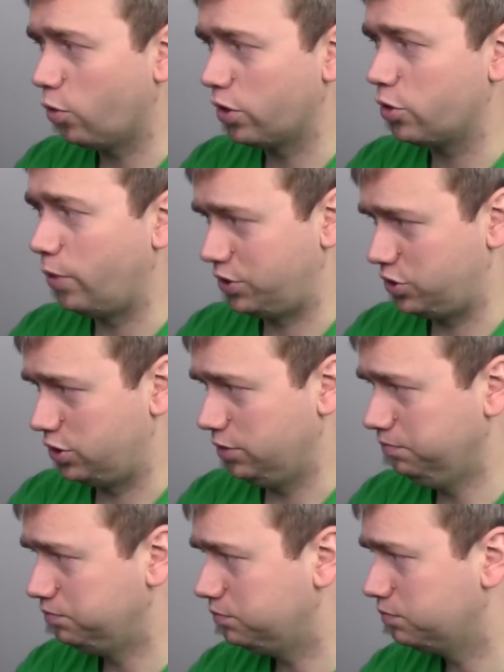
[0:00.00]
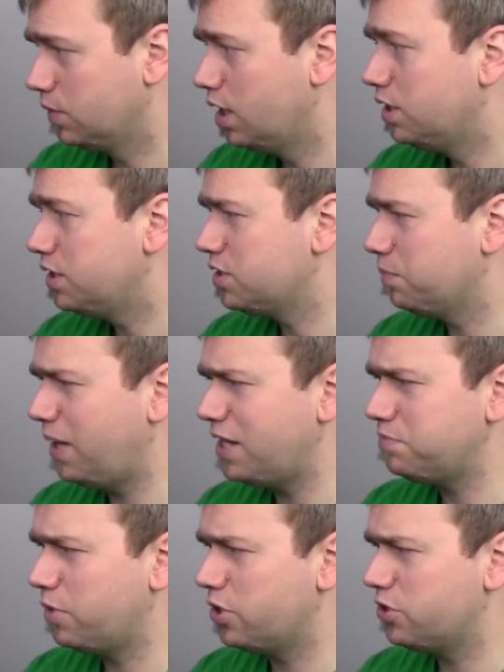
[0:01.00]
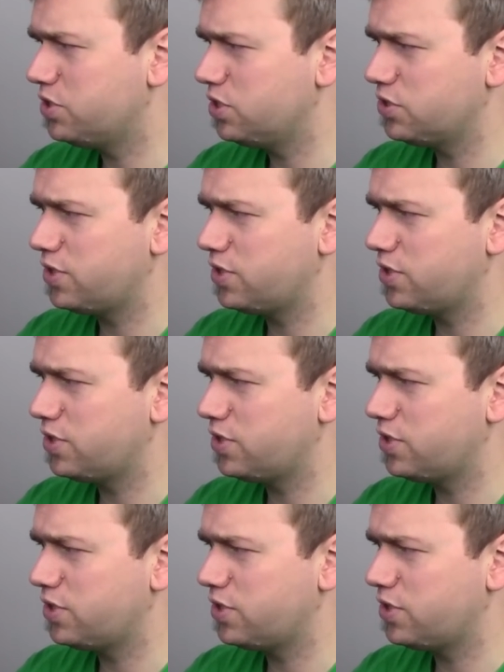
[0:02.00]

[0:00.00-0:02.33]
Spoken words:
orc question. Does the blast marker still